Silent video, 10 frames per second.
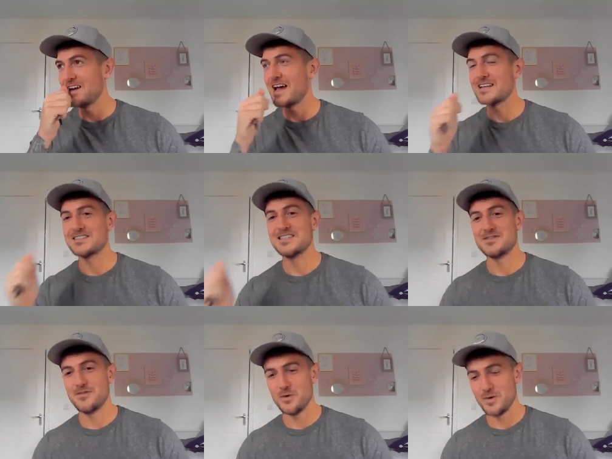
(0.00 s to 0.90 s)
like has
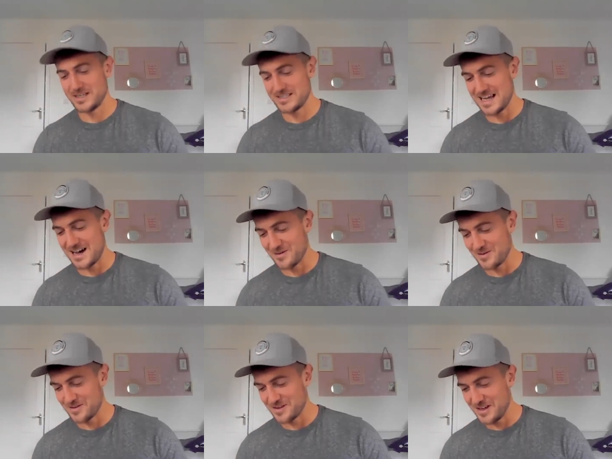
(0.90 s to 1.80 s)
these fall-ins
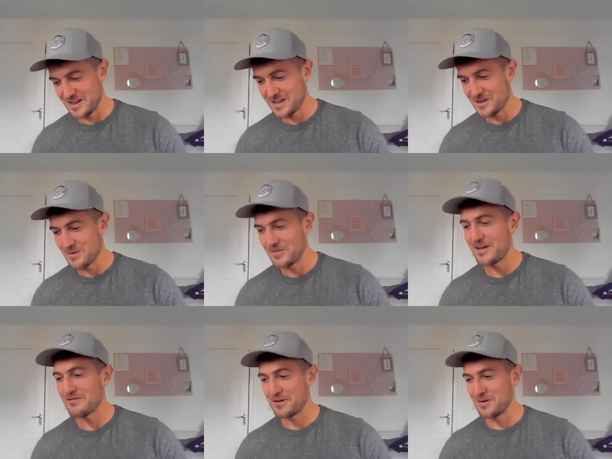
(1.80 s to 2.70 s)
out
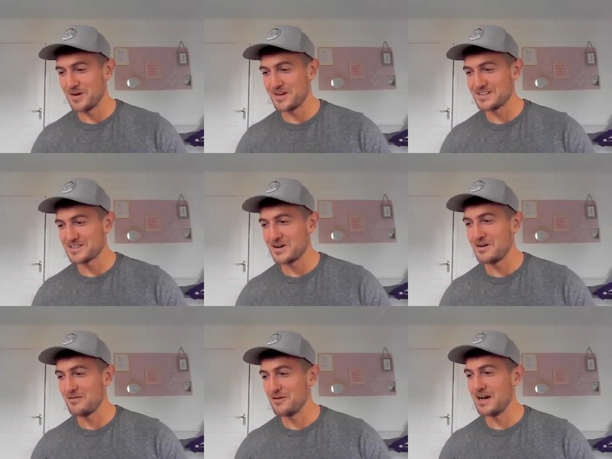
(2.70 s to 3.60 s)
with everyone. So
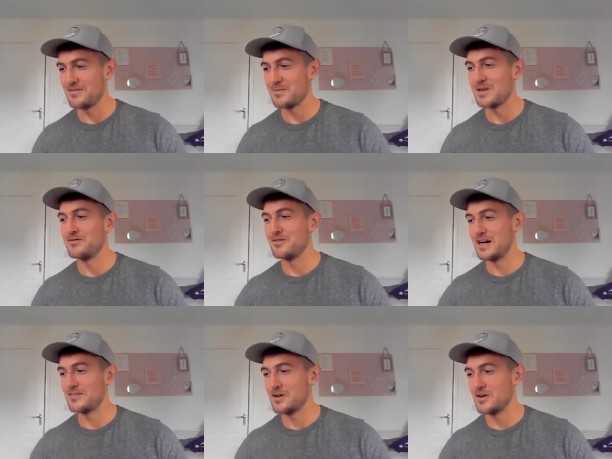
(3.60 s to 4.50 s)
I'll fall out of him, but he'll
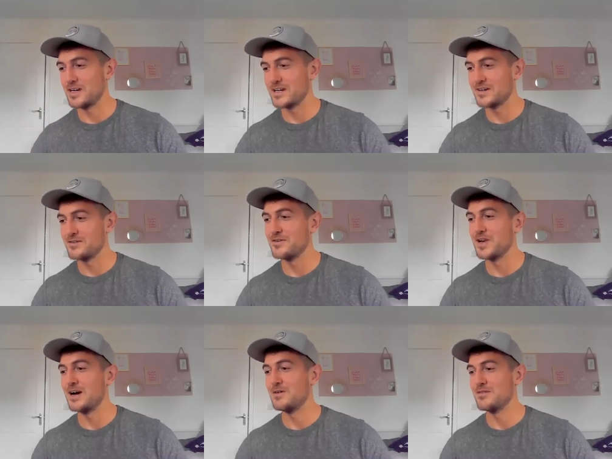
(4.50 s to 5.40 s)
fall out of Connick, and he'll
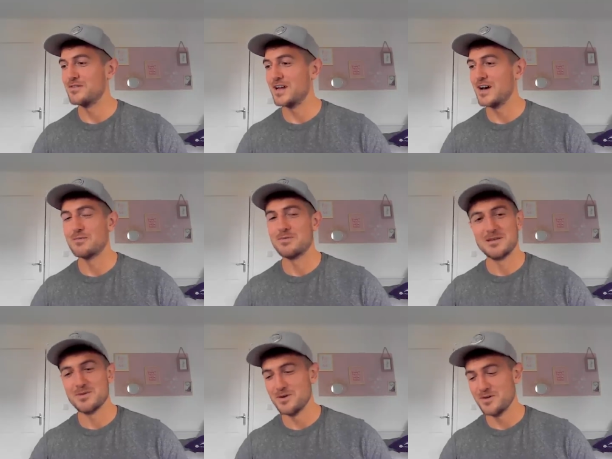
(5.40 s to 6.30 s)
fall out with other
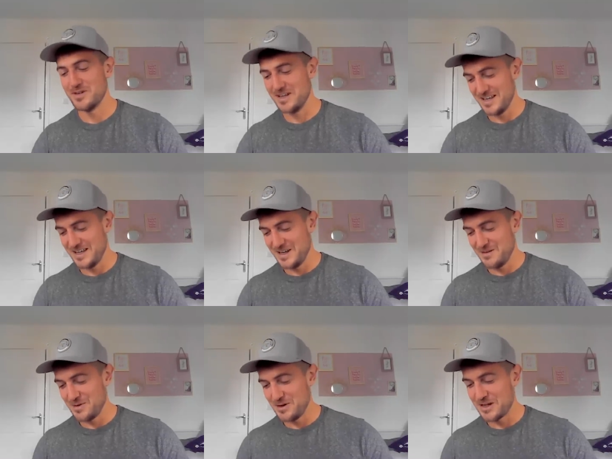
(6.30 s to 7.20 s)
people.
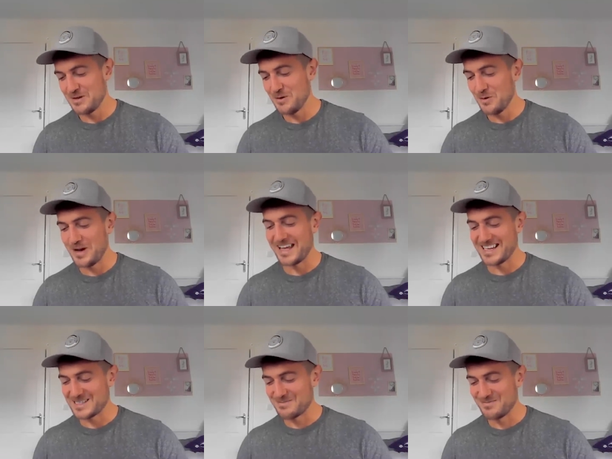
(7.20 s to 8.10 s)
But he'll
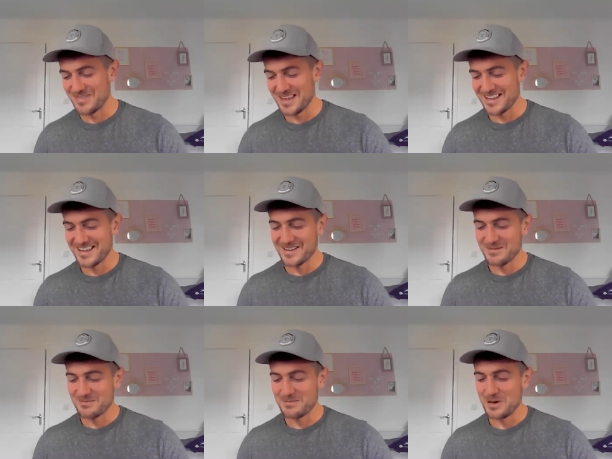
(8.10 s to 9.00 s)
always
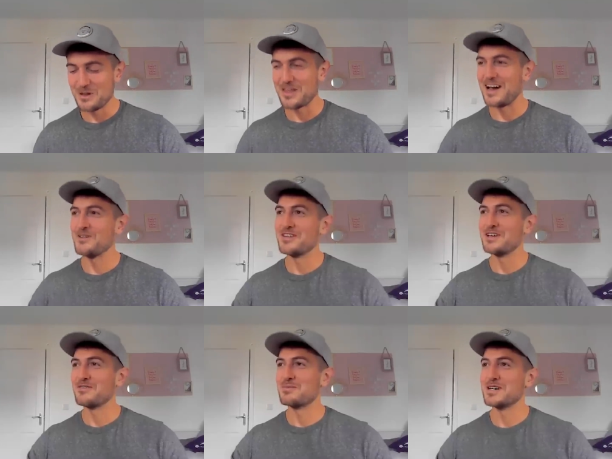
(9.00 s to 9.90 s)
put that on
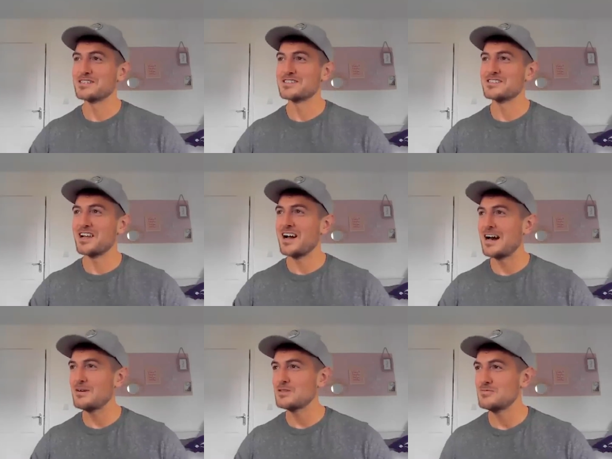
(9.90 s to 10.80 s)
the other person. It's like,
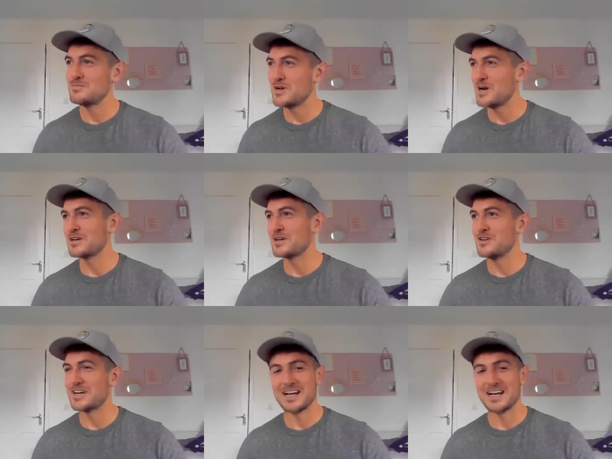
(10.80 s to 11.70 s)
how do you put up with
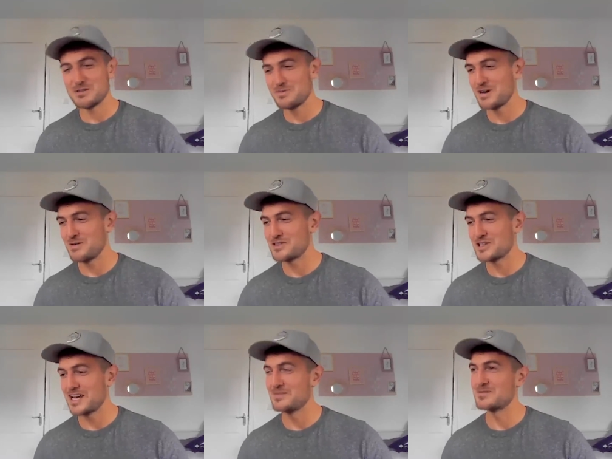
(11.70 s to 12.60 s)
Connick? How do you put up with
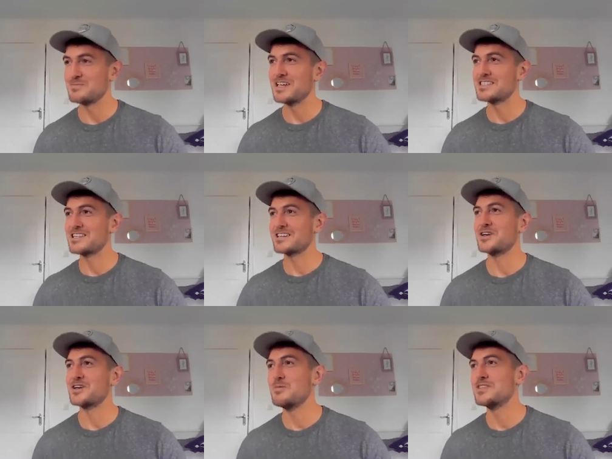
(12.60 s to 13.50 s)
James? But there's like
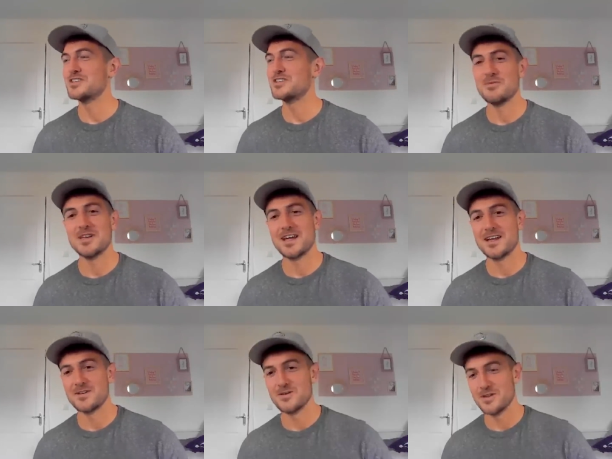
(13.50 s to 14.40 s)
a common
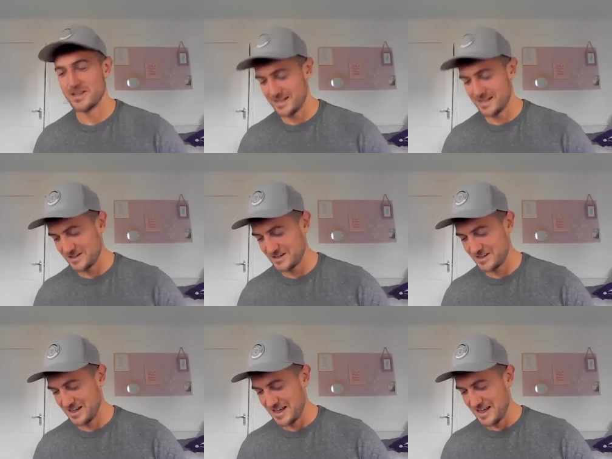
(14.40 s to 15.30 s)
denominator in all of this that